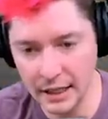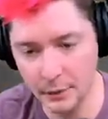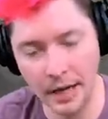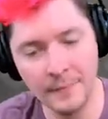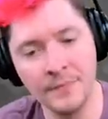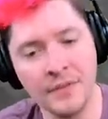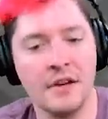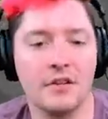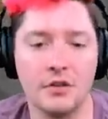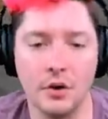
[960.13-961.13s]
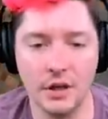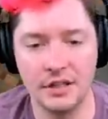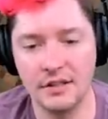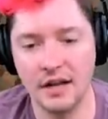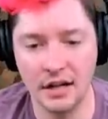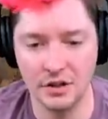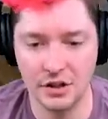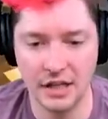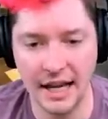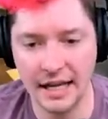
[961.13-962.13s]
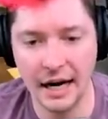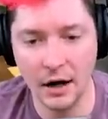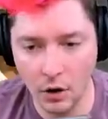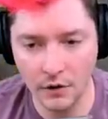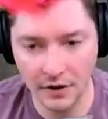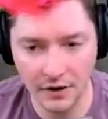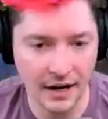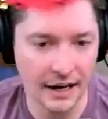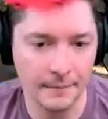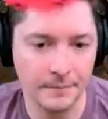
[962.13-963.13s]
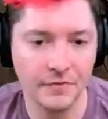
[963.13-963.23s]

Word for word: anyway. So it's not just hanging out over your head.